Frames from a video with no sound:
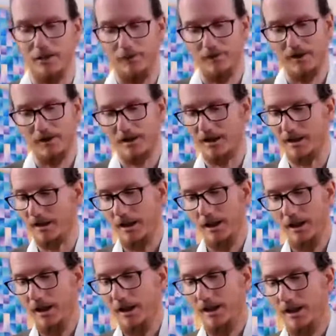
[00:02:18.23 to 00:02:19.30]
Obviously,
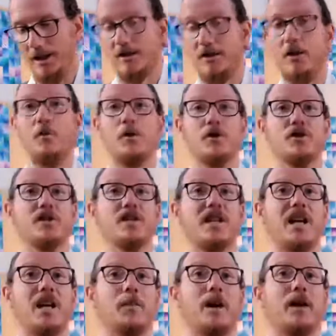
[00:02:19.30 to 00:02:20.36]
there's so much to
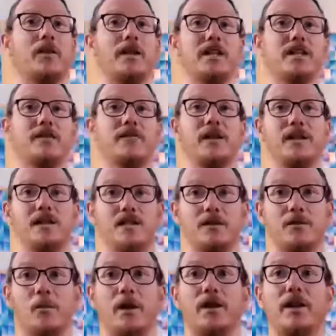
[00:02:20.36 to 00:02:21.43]
say about these figures
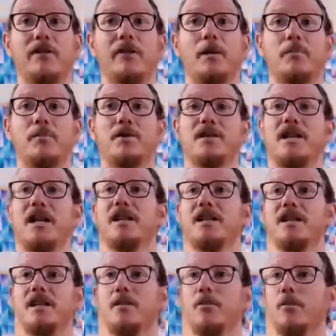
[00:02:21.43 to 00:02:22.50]
and what they represent
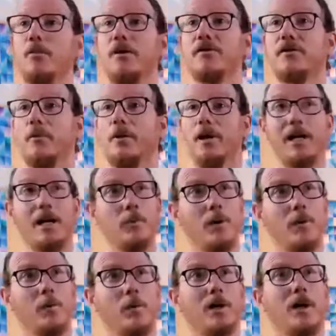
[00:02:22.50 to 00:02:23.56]
and
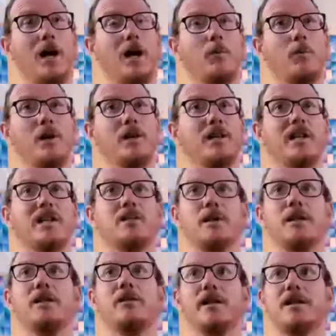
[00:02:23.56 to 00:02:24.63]
how one can
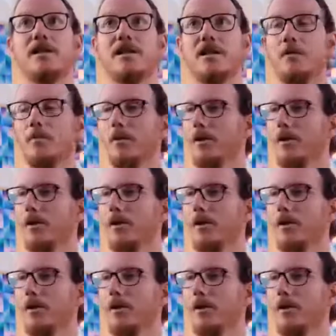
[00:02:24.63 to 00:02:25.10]
experience them.